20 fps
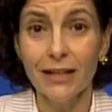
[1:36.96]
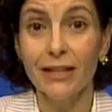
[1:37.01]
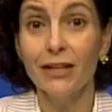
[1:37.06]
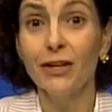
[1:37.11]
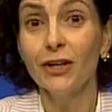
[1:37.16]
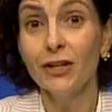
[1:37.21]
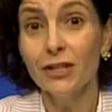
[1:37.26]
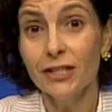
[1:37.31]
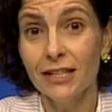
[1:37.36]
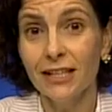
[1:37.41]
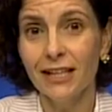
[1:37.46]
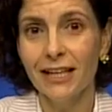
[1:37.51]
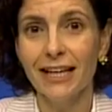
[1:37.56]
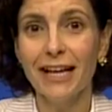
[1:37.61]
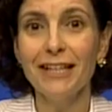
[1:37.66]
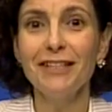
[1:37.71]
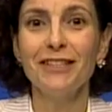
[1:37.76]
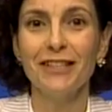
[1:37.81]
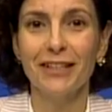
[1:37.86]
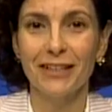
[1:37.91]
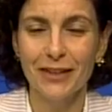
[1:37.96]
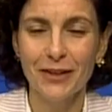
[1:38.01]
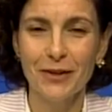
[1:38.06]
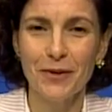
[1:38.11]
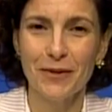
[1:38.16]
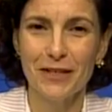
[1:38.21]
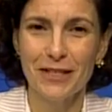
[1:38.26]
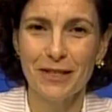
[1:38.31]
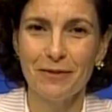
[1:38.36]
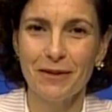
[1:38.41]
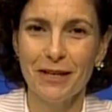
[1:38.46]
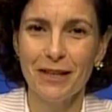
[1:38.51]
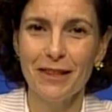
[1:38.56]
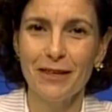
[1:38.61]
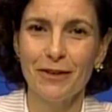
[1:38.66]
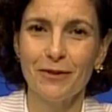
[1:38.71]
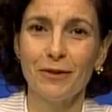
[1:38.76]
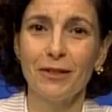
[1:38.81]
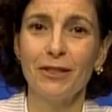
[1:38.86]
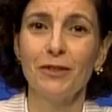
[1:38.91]
Kirsti Klette, who is with
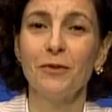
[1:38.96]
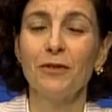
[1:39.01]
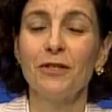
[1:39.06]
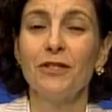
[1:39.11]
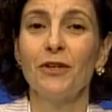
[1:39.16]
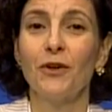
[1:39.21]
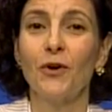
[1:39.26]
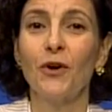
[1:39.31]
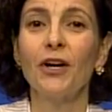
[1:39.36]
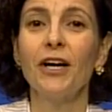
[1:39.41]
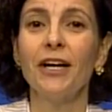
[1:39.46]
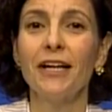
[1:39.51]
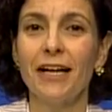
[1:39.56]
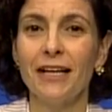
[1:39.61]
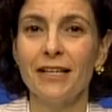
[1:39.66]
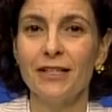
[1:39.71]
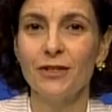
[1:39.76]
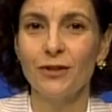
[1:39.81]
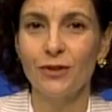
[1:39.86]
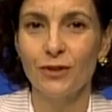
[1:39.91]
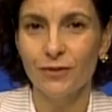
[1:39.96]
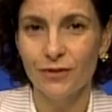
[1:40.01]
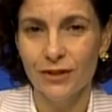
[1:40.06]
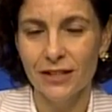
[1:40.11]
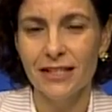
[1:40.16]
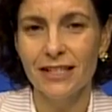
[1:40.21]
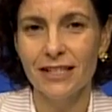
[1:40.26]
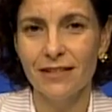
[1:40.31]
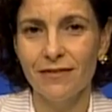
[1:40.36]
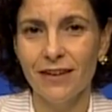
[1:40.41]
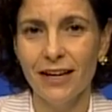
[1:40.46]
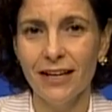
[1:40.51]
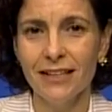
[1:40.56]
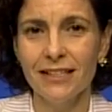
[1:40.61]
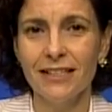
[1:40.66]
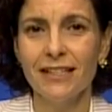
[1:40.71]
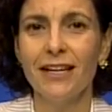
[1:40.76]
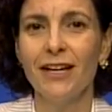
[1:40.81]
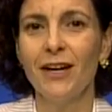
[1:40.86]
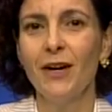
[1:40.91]
you and who's the organizer of this
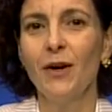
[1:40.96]
event,